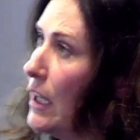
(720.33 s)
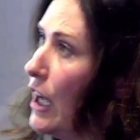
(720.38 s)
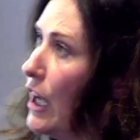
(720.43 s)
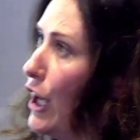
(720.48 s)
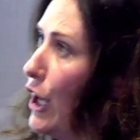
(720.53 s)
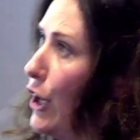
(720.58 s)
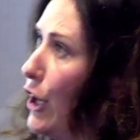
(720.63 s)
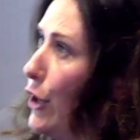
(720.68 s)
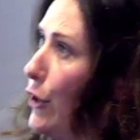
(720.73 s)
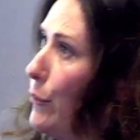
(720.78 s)

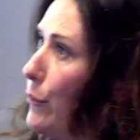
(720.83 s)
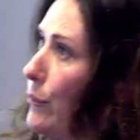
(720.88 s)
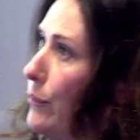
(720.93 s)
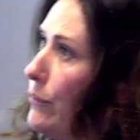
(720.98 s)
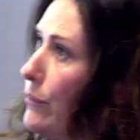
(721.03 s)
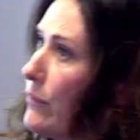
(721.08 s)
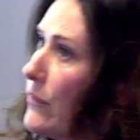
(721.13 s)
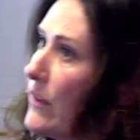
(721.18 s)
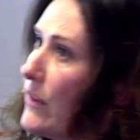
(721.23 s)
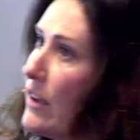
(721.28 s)

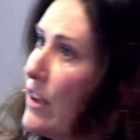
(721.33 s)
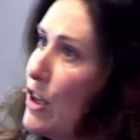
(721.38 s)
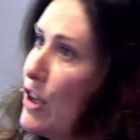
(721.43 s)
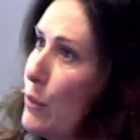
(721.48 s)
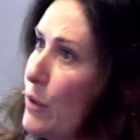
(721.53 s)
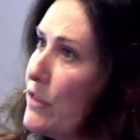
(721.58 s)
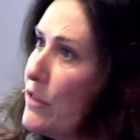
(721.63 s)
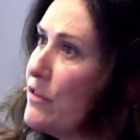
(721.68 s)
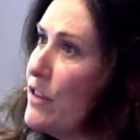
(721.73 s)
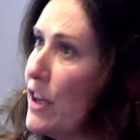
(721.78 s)
um,
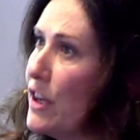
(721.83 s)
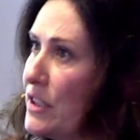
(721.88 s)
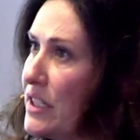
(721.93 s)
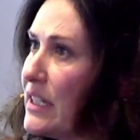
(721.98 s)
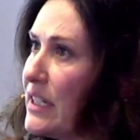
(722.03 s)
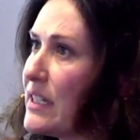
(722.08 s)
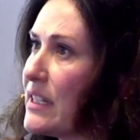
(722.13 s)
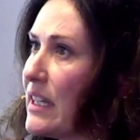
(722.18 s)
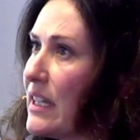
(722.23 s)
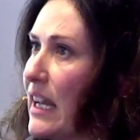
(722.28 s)
you would have
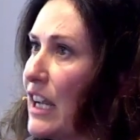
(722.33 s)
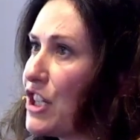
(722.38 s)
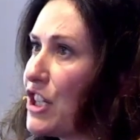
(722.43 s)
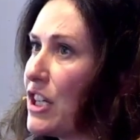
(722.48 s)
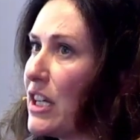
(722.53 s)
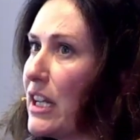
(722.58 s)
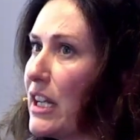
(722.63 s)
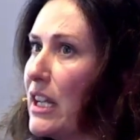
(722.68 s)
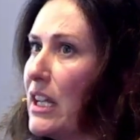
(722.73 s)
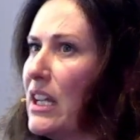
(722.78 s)
noticed that
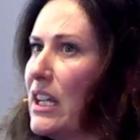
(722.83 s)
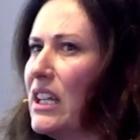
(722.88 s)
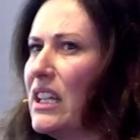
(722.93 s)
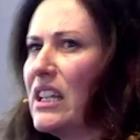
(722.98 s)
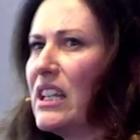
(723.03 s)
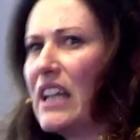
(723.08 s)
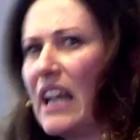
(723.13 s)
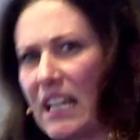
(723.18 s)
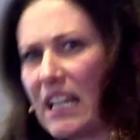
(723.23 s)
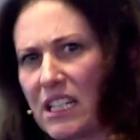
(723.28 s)
actually
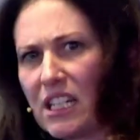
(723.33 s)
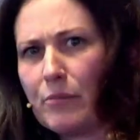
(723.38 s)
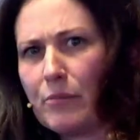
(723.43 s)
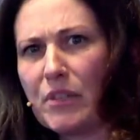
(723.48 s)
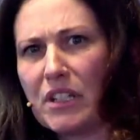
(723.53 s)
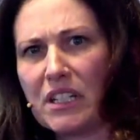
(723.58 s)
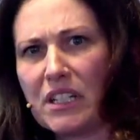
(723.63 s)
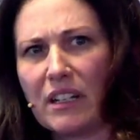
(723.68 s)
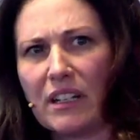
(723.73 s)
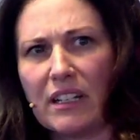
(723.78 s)
the next time
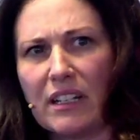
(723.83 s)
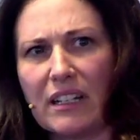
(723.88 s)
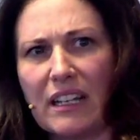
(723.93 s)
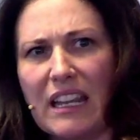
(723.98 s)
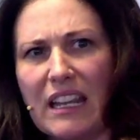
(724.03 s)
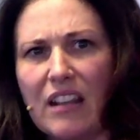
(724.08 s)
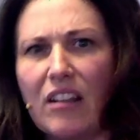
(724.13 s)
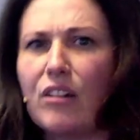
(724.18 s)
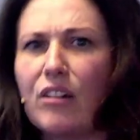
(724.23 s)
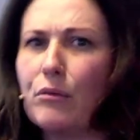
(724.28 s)
you've done it,
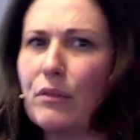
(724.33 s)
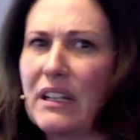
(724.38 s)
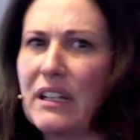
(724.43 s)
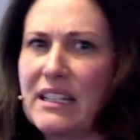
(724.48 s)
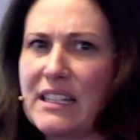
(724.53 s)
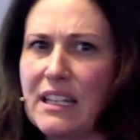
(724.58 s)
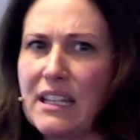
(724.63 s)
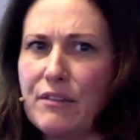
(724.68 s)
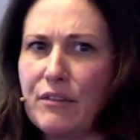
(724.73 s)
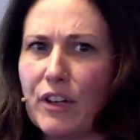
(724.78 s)
he can't really
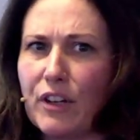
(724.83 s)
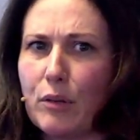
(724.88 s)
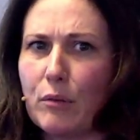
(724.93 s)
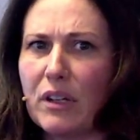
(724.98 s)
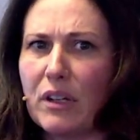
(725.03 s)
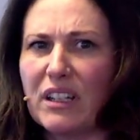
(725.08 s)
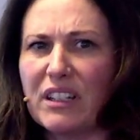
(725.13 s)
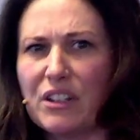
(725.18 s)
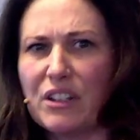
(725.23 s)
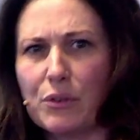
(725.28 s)
see very
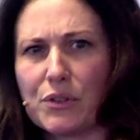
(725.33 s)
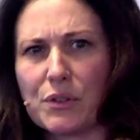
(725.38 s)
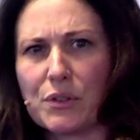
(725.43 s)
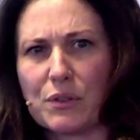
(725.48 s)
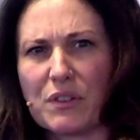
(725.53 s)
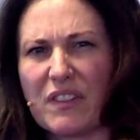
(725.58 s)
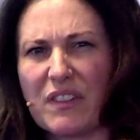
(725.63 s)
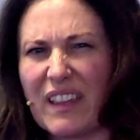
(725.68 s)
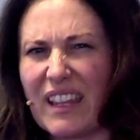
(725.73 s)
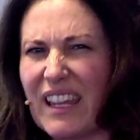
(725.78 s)
well. And you're
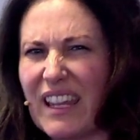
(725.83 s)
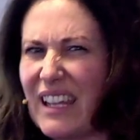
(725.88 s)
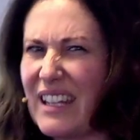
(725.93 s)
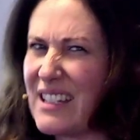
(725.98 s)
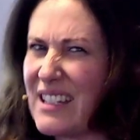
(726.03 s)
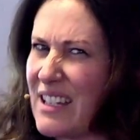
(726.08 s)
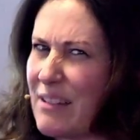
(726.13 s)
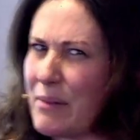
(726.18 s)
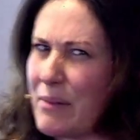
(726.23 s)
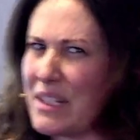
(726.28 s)
sort of thinking,
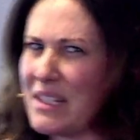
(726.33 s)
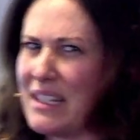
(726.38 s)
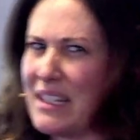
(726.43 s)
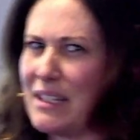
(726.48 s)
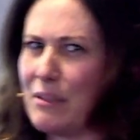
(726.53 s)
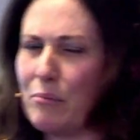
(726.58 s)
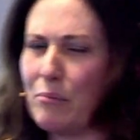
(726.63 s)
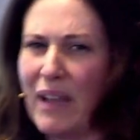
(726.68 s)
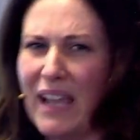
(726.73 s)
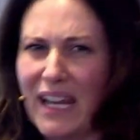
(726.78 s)
is it because
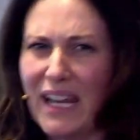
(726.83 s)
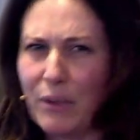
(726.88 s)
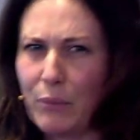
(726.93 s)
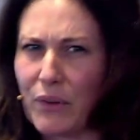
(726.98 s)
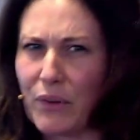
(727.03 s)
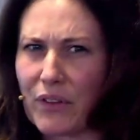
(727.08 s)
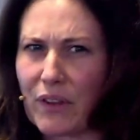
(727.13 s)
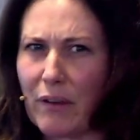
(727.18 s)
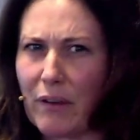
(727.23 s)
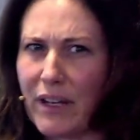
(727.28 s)
he's in pain?
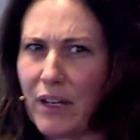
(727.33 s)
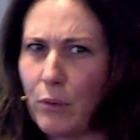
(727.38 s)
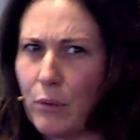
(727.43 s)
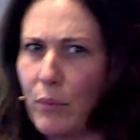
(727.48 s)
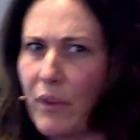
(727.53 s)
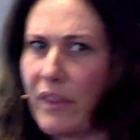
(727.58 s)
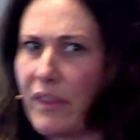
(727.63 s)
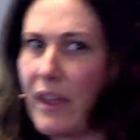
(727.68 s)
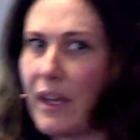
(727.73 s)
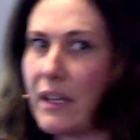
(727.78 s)
What's going on
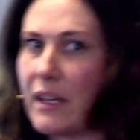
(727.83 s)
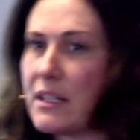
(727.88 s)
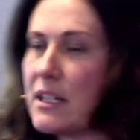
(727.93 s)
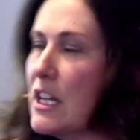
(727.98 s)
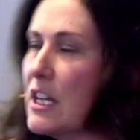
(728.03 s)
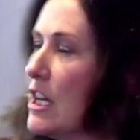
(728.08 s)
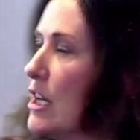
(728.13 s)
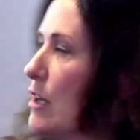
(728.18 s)
with that?